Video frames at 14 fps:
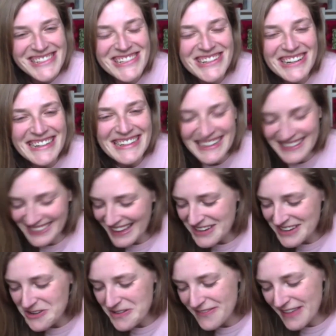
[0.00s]
you got to let
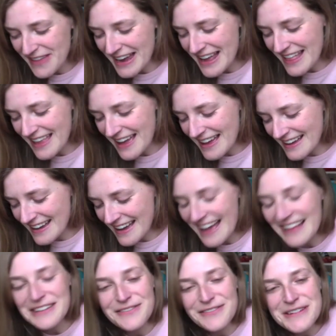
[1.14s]
go of that
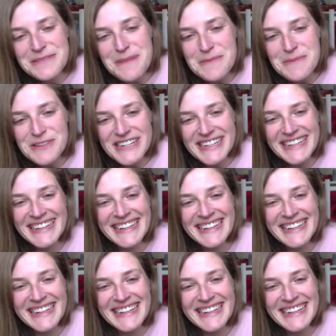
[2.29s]
elephant memory.